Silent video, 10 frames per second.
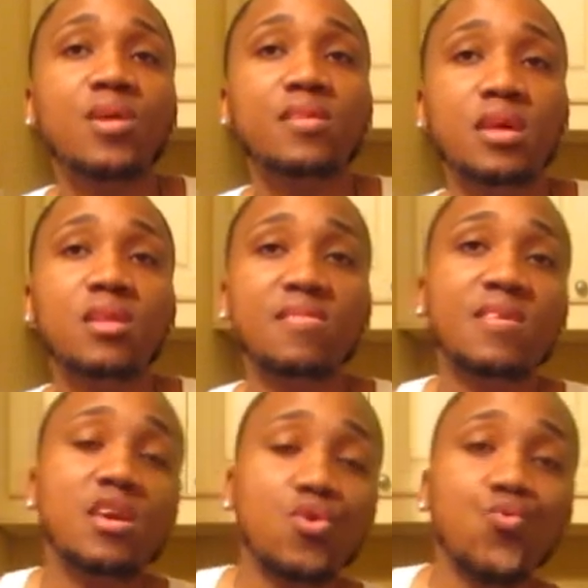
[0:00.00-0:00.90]
wasn't in a
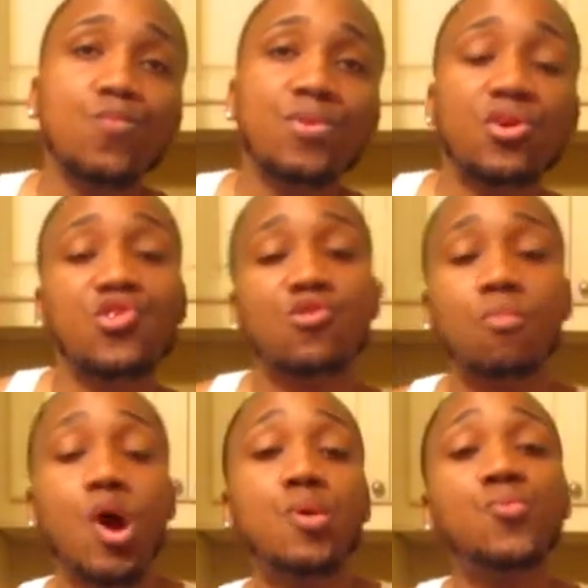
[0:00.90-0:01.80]
singing group because
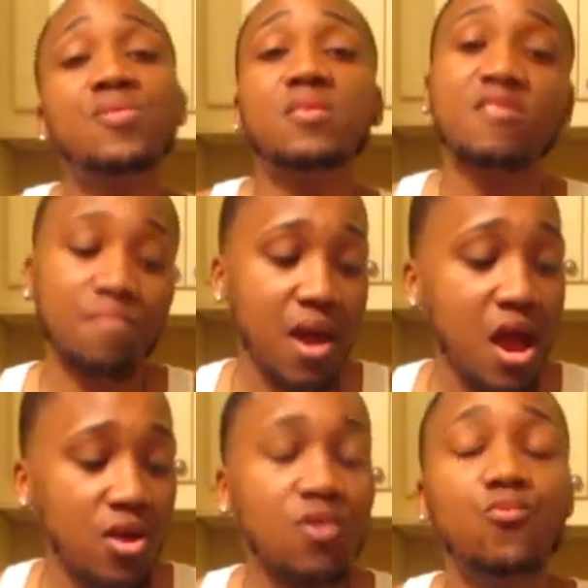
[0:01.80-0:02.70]
Shamari wasn't
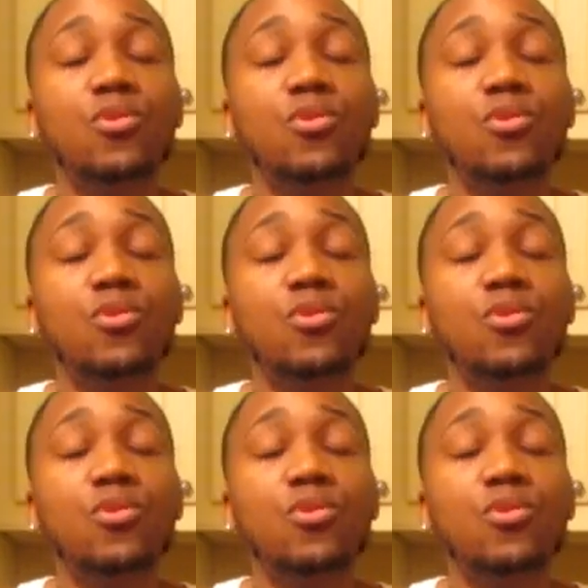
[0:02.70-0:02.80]
aspire.